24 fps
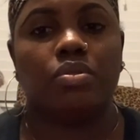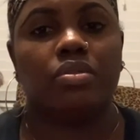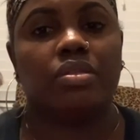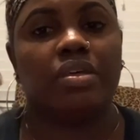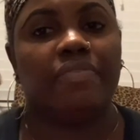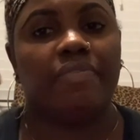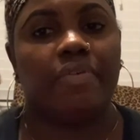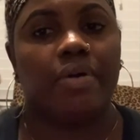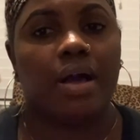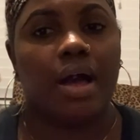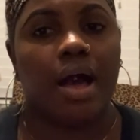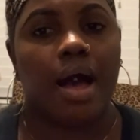
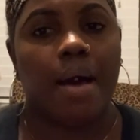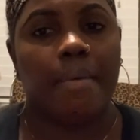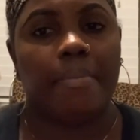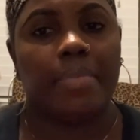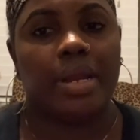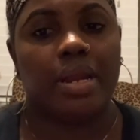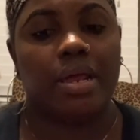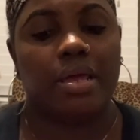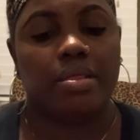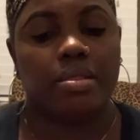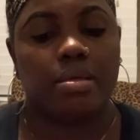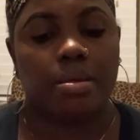leave a
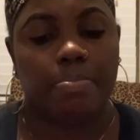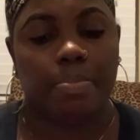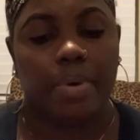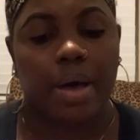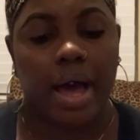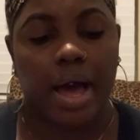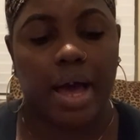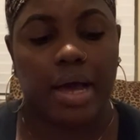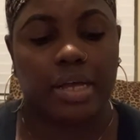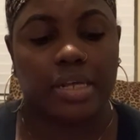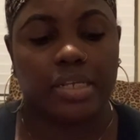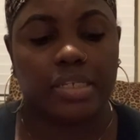comment in the
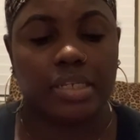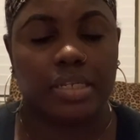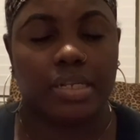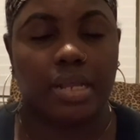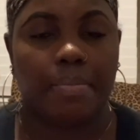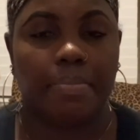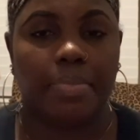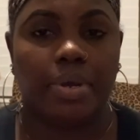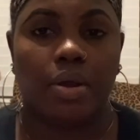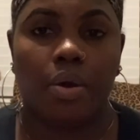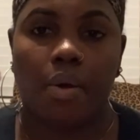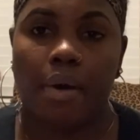box, and let
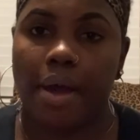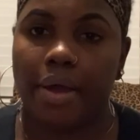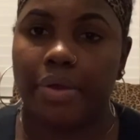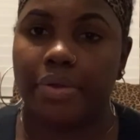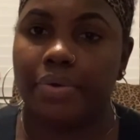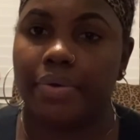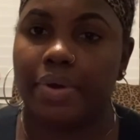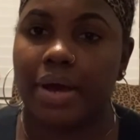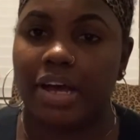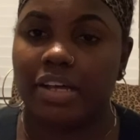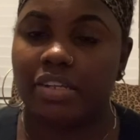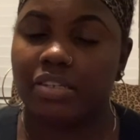me know how
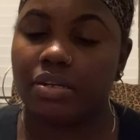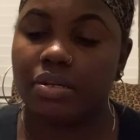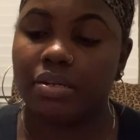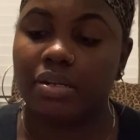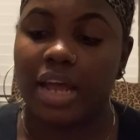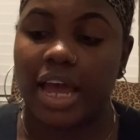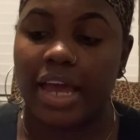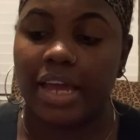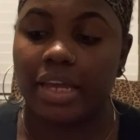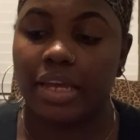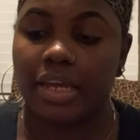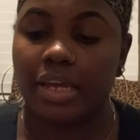you guys are
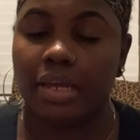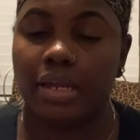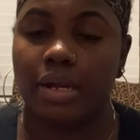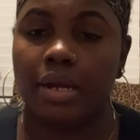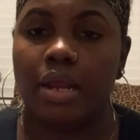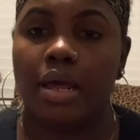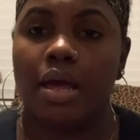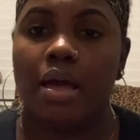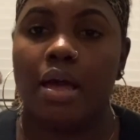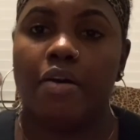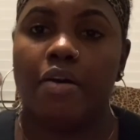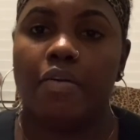liking
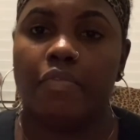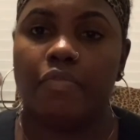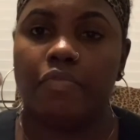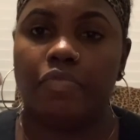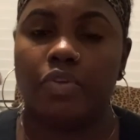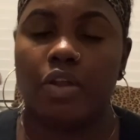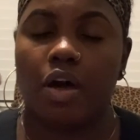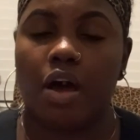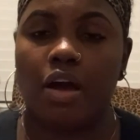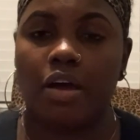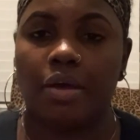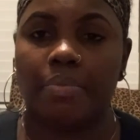
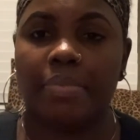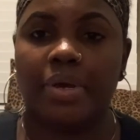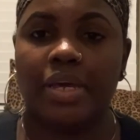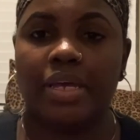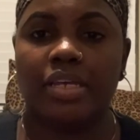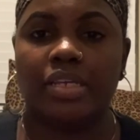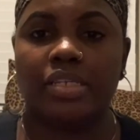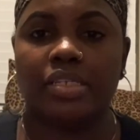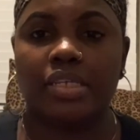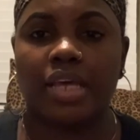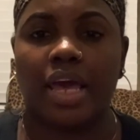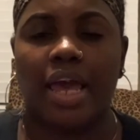Vlogmas.